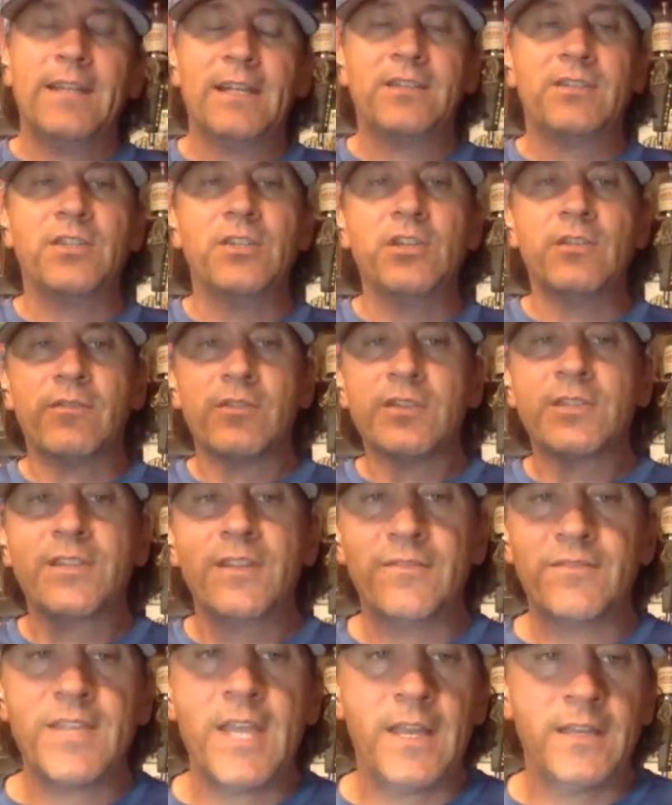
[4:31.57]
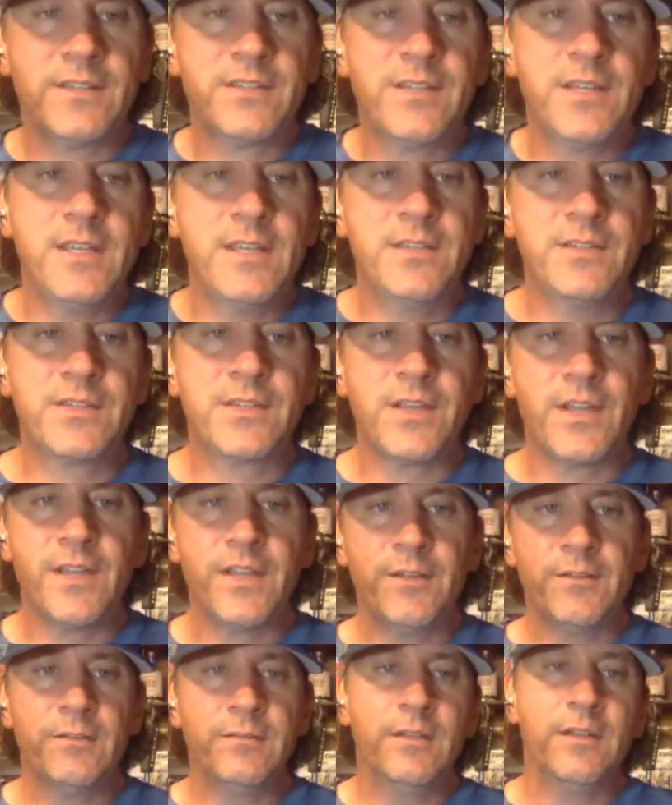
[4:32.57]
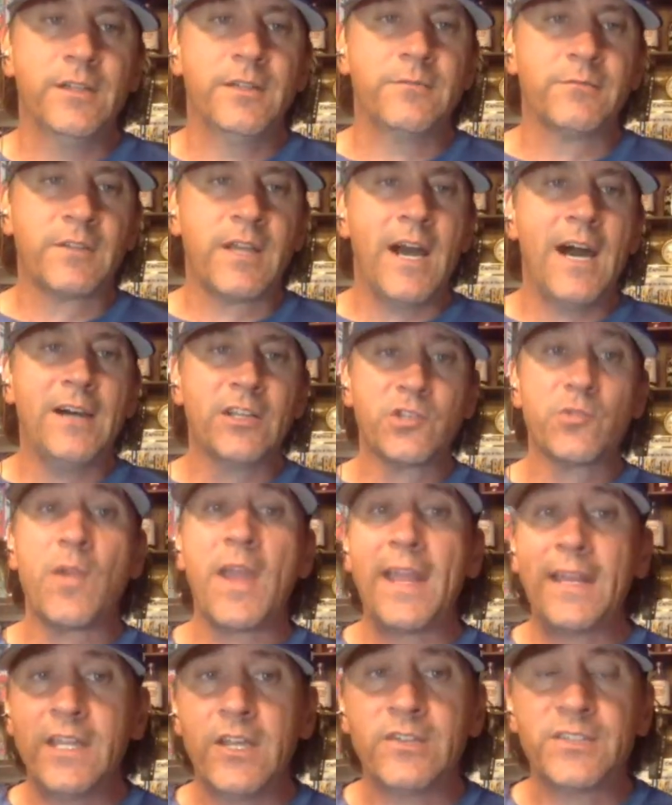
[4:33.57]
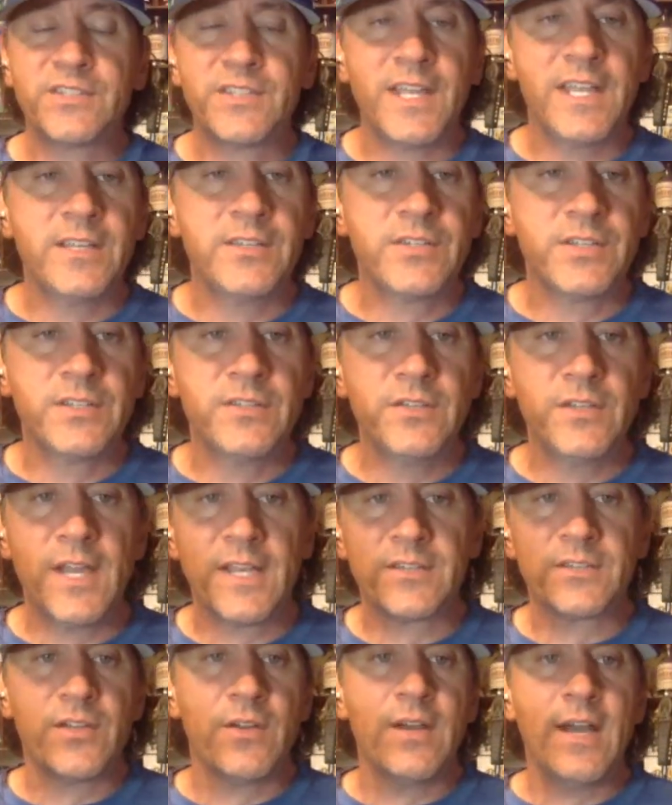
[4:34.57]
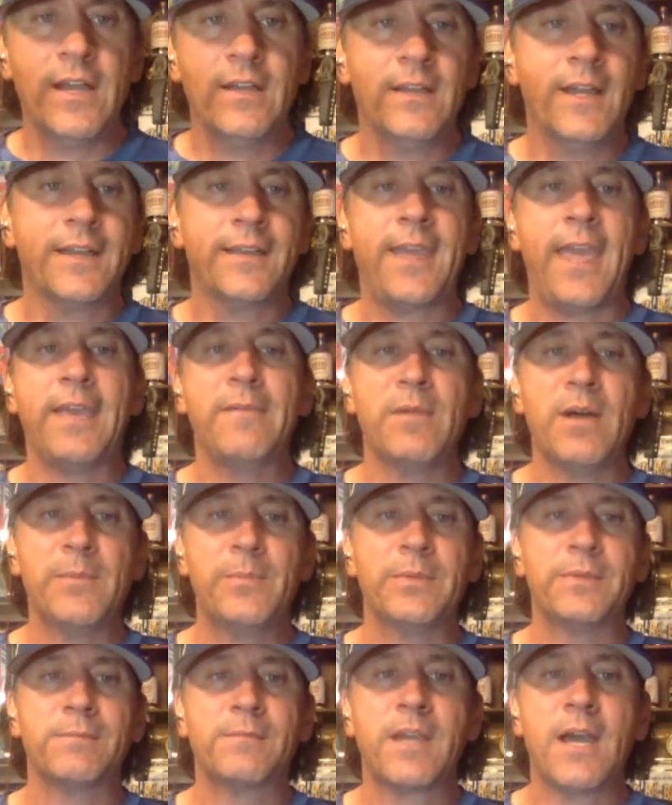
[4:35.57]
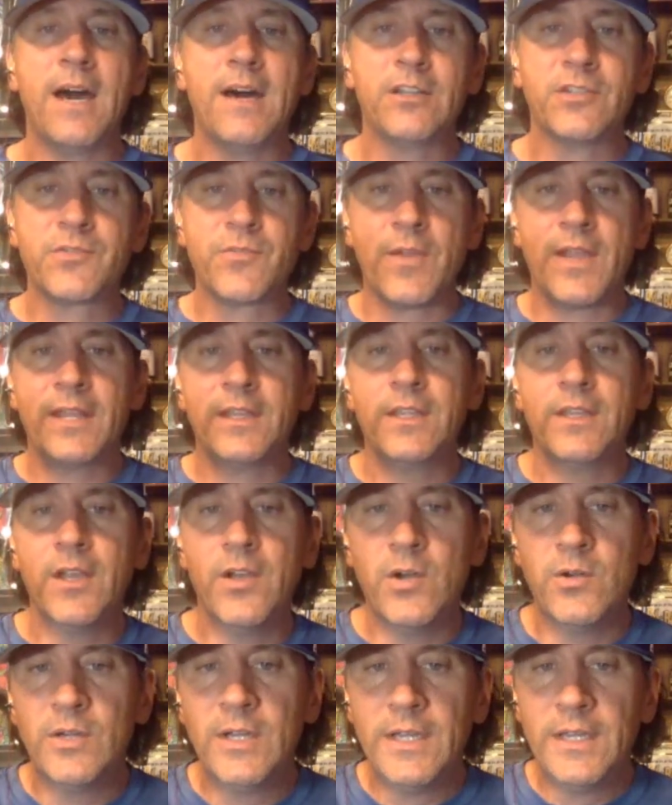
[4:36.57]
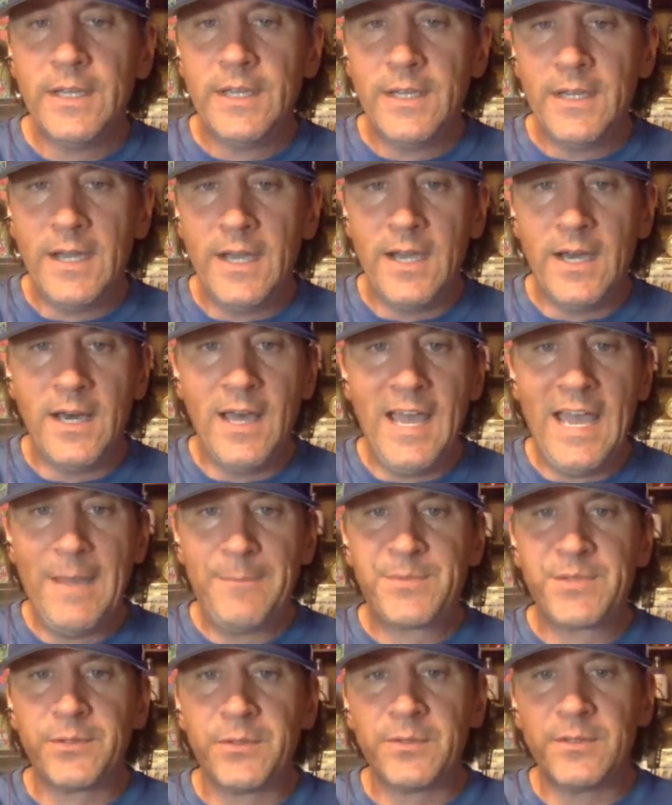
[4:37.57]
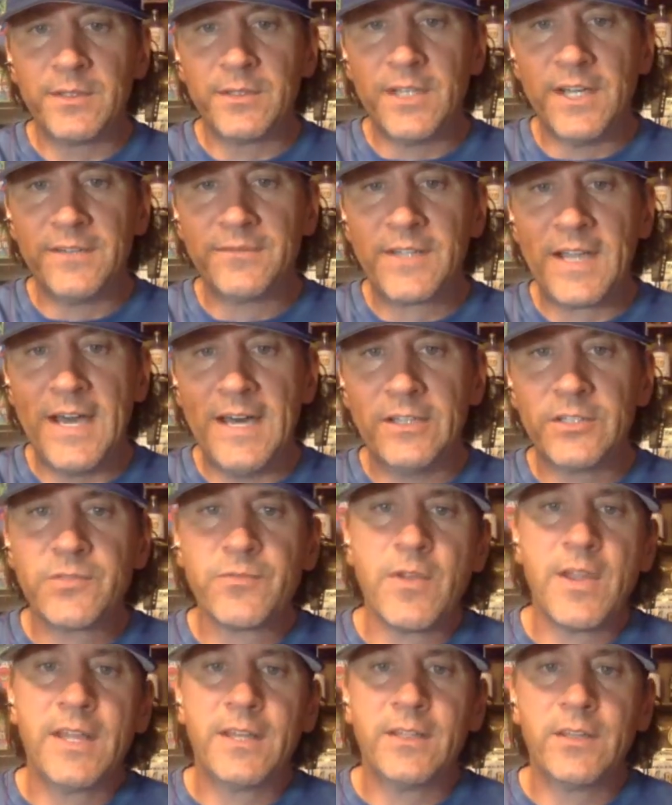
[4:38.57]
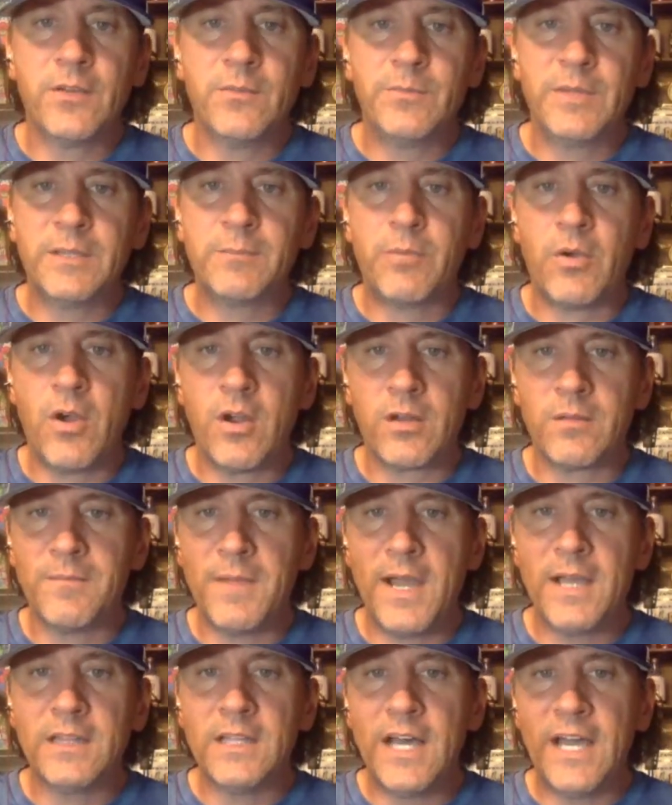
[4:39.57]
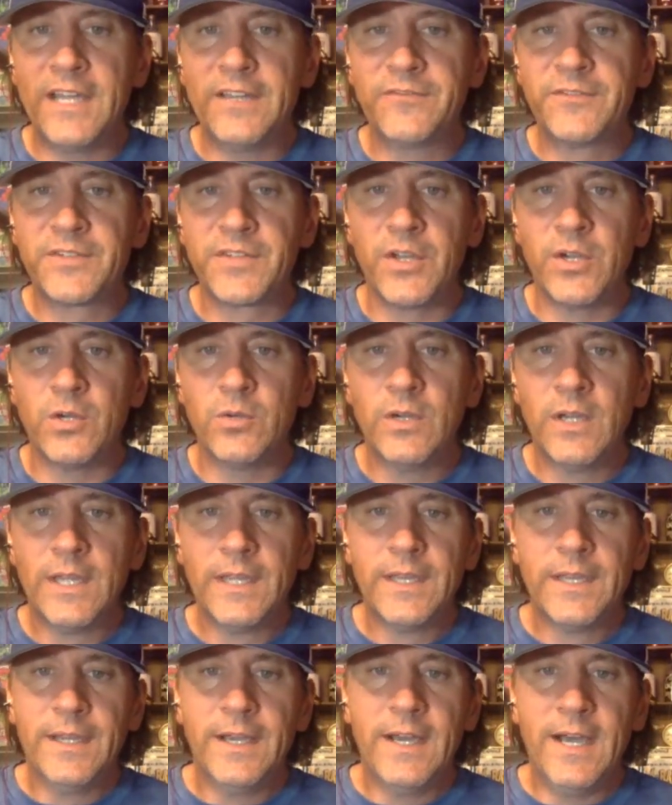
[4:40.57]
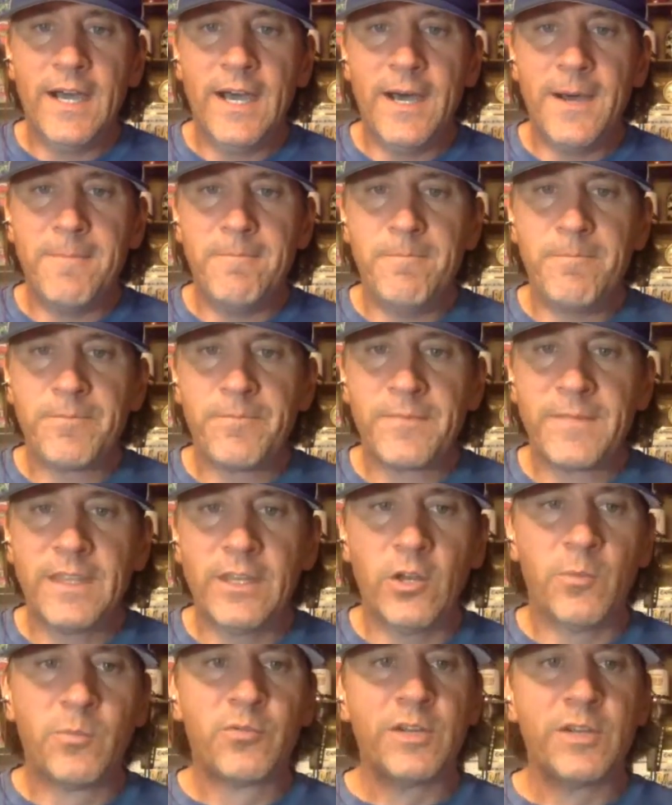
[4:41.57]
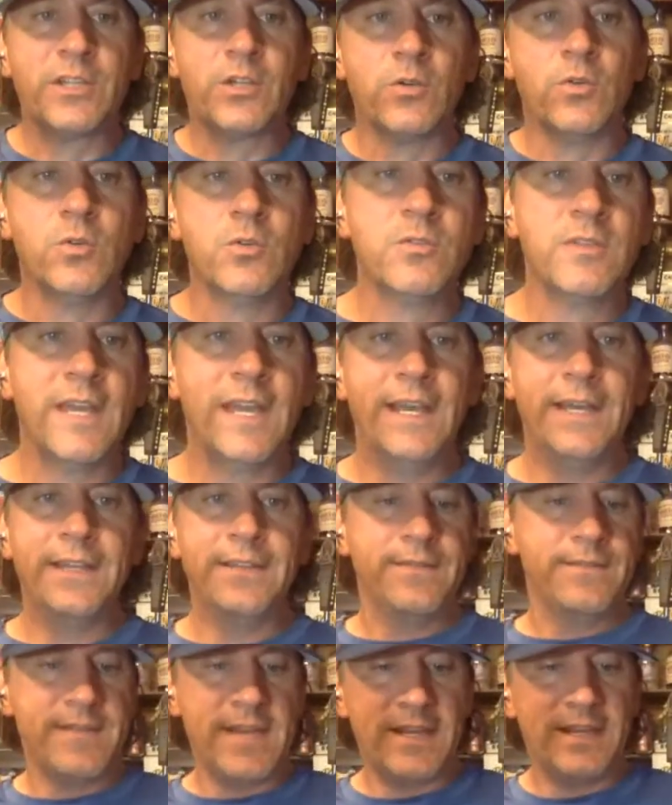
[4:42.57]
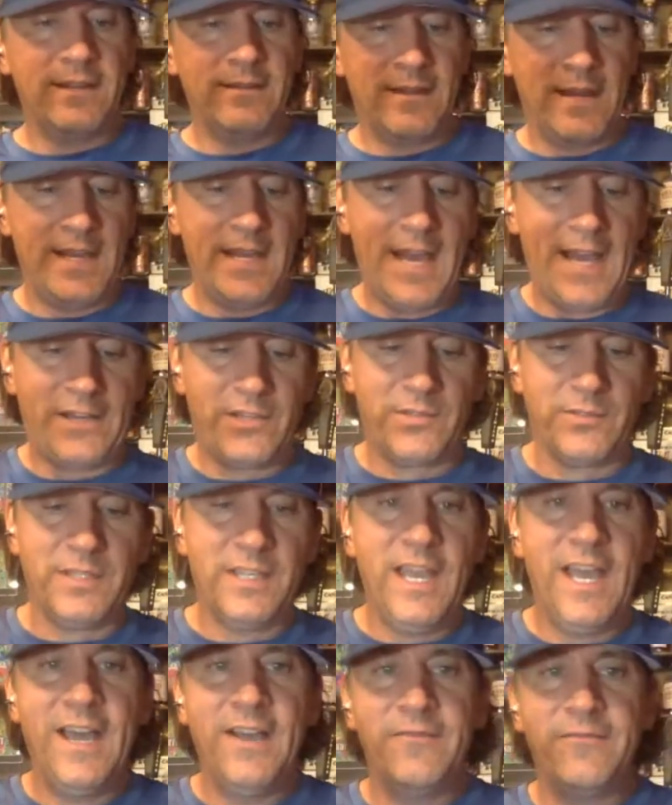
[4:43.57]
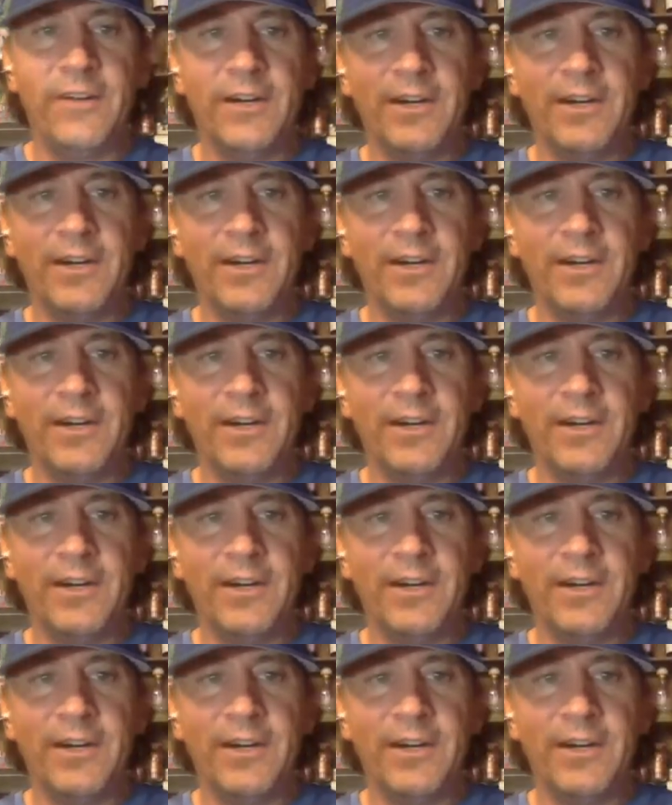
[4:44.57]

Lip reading: That's the University of Tennessee's college radio station. You guys know I came up in college radio. Absolutely love college radio. Big part of my life. So pretty cool that they actually have,